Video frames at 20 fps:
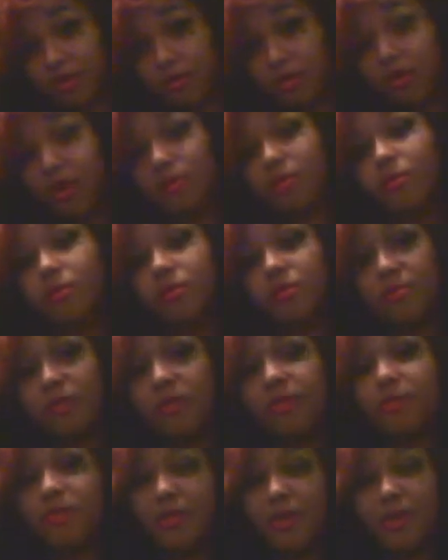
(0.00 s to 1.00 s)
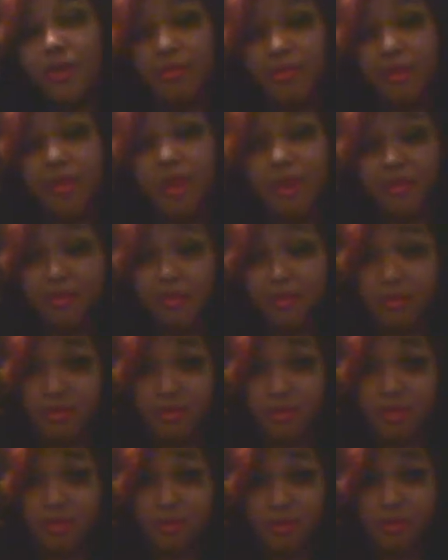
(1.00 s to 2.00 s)
other albums, but the Black Parade had a
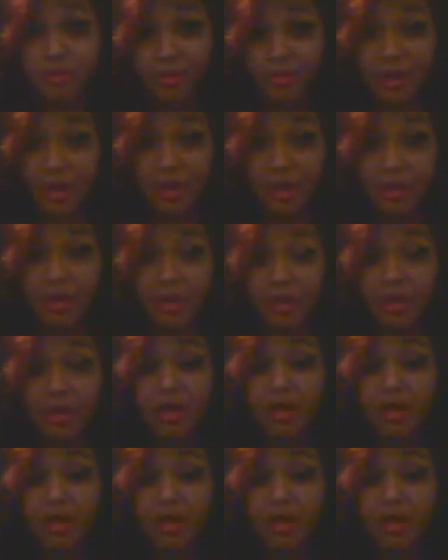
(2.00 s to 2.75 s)
special spot.